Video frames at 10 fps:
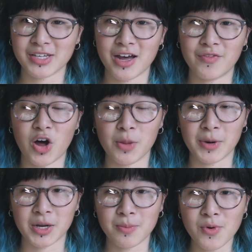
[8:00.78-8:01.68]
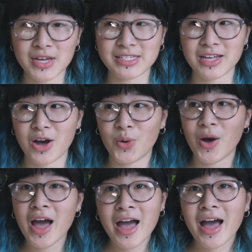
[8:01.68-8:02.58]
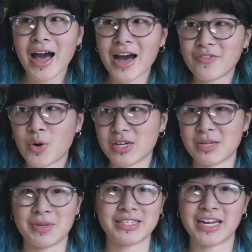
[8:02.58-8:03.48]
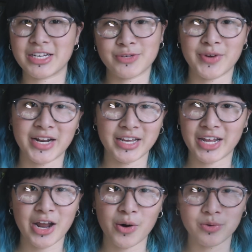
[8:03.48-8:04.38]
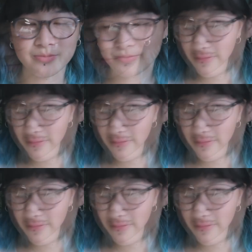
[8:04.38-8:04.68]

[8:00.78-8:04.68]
of All American Boys, so of course I'm excited to read it, you know.